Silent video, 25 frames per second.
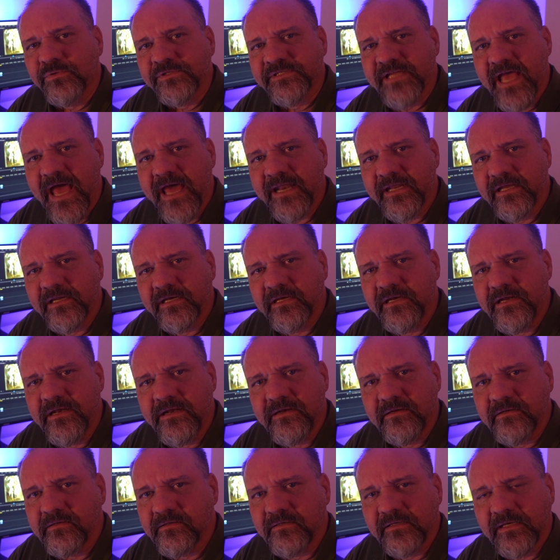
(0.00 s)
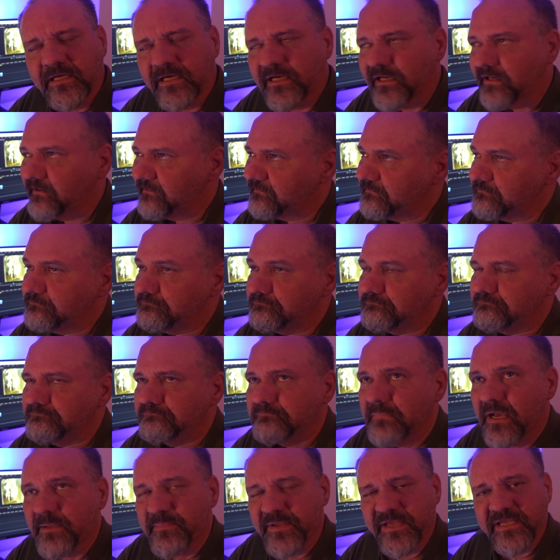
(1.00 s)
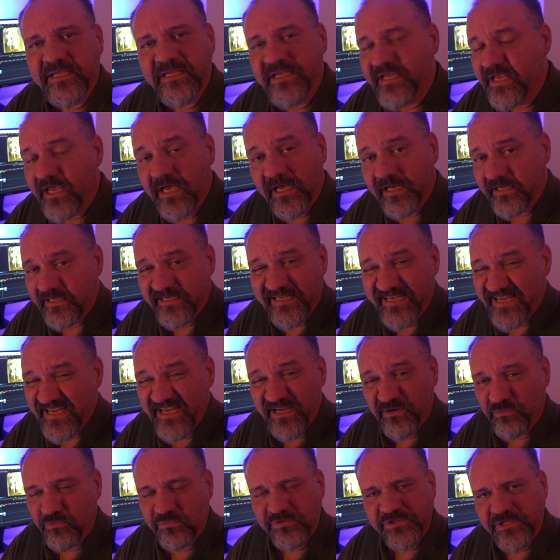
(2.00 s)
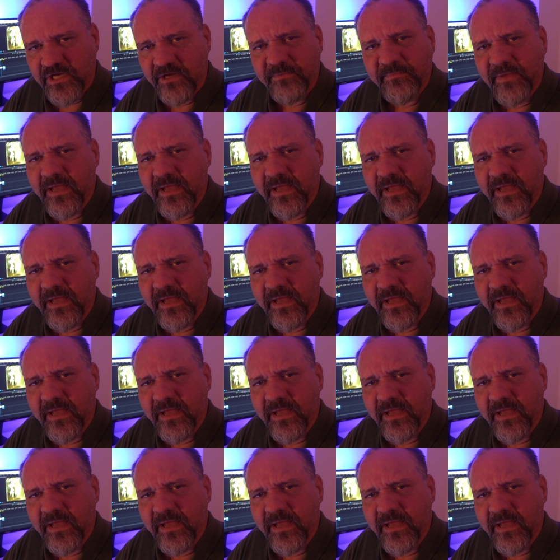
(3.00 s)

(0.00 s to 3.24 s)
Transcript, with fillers: was added uh, maybe a year or so,